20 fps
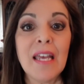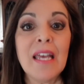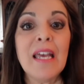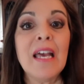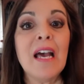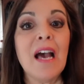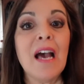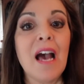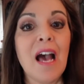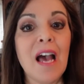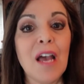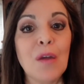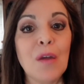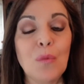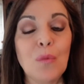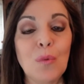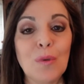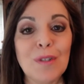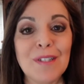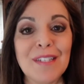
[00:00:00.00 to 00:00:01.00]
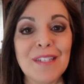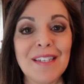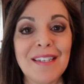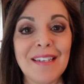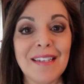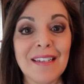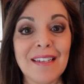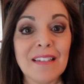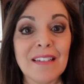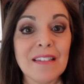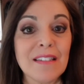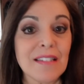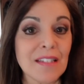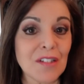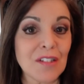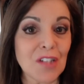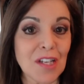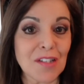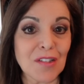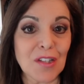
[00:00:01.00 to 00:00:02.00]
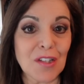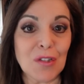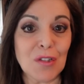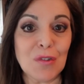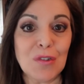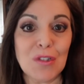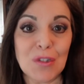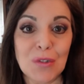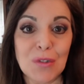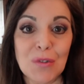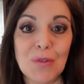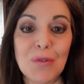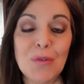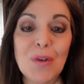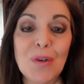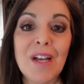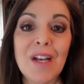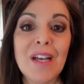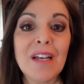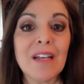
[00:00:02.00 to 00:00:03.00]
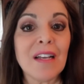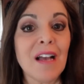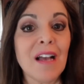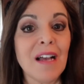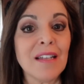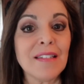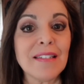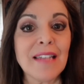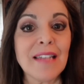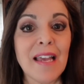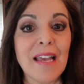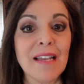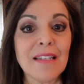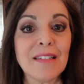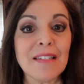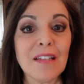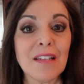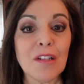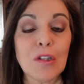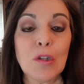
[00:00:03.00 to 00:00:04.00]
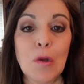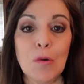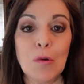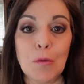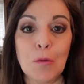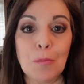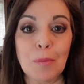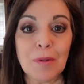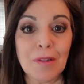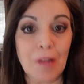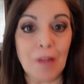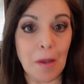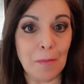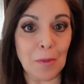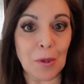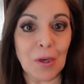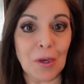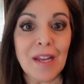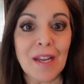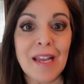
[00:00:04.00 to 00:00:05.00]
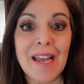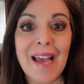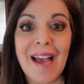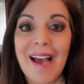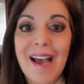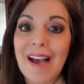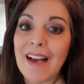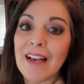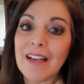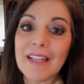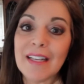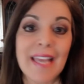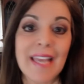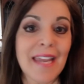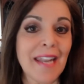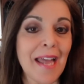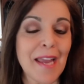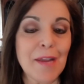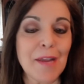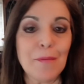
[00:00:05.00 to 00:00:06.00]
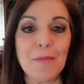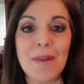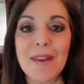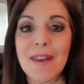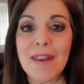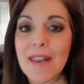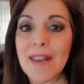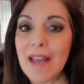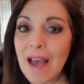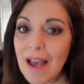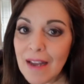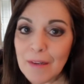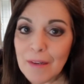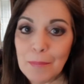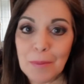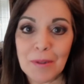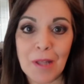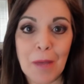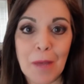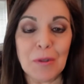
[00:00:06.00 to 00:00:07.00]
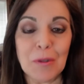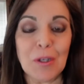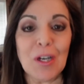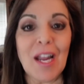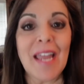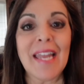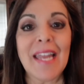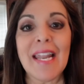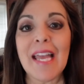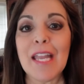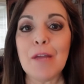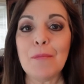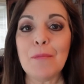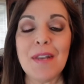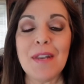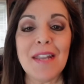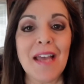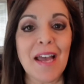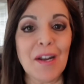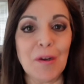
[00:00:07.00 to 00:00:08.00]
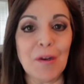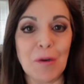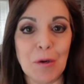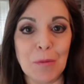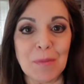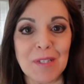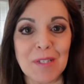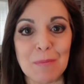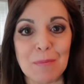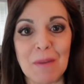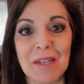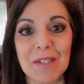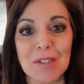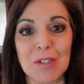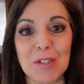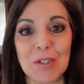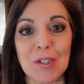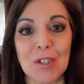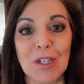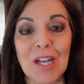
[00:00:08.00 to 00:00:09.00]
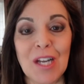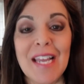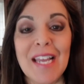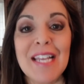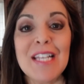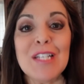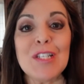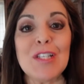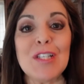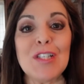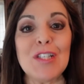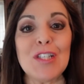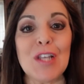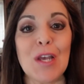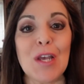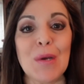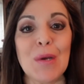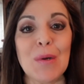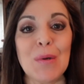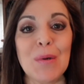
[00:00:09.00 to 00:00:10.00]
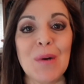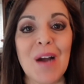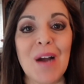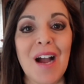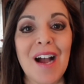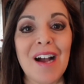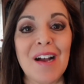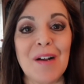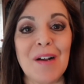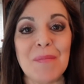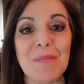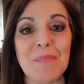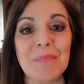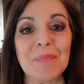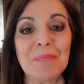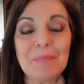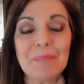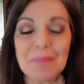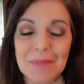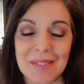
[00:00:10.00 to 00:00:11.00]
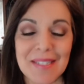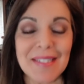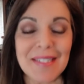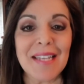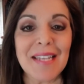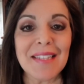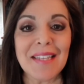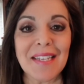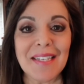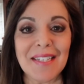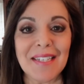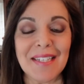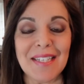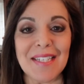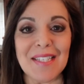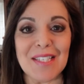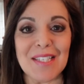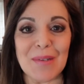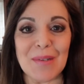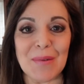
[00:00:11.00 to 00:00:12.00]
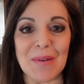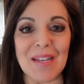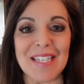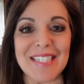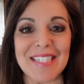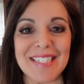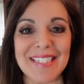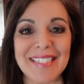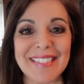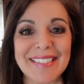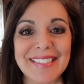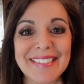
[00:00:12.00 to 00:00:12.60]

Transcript: I would suggest that you do contact a local plumber. Again, I am not a plumber and I am not a home inspector, so please take that into consideration.